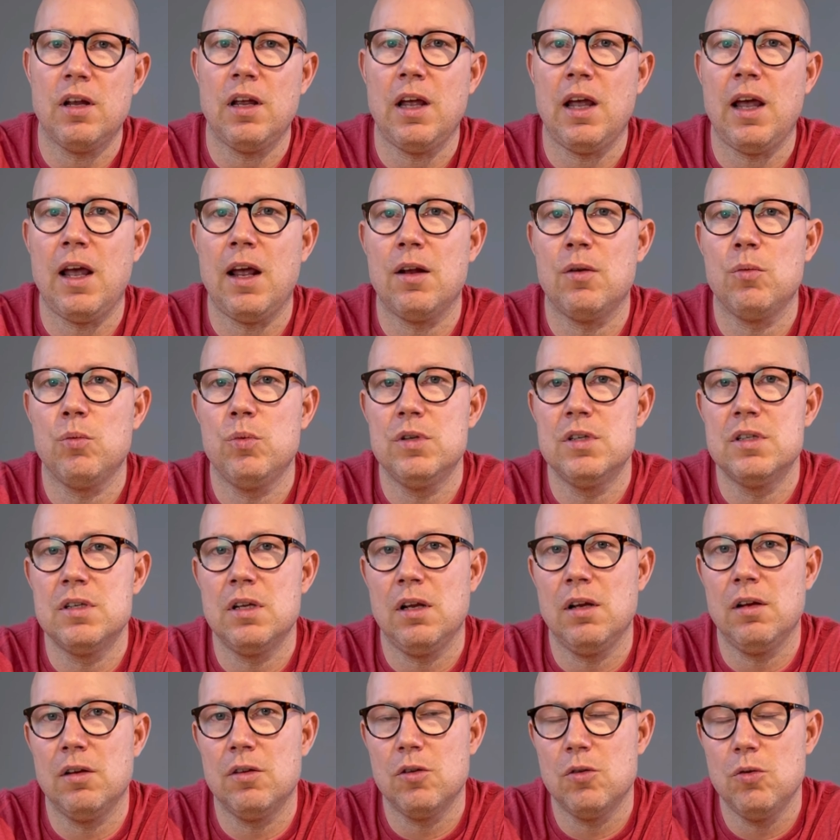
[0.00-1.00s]
and with a
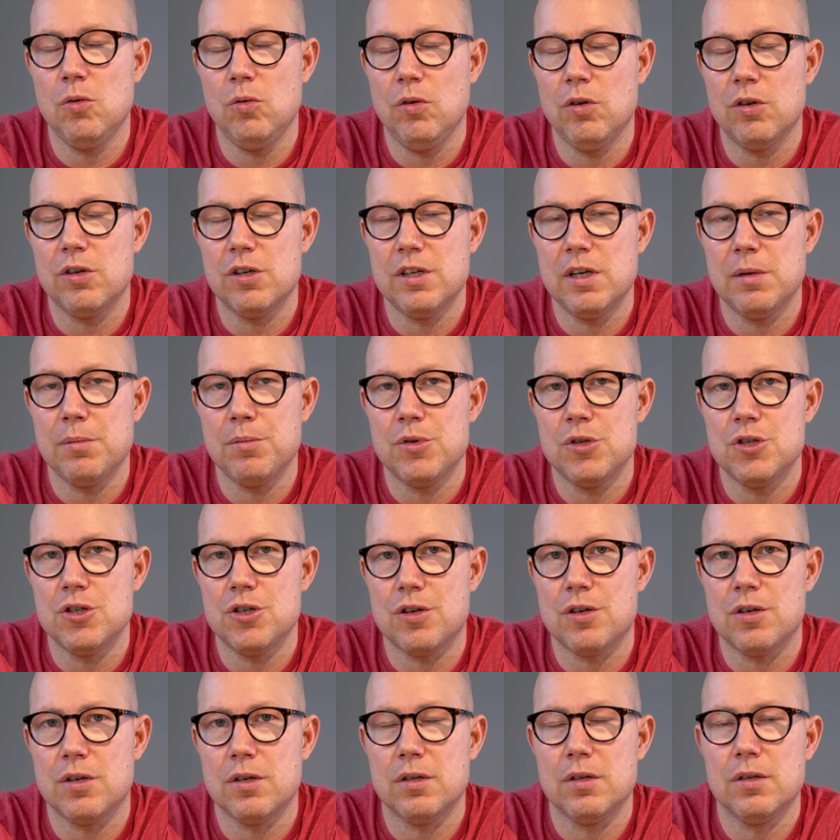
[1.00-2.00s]
little cooler temperature,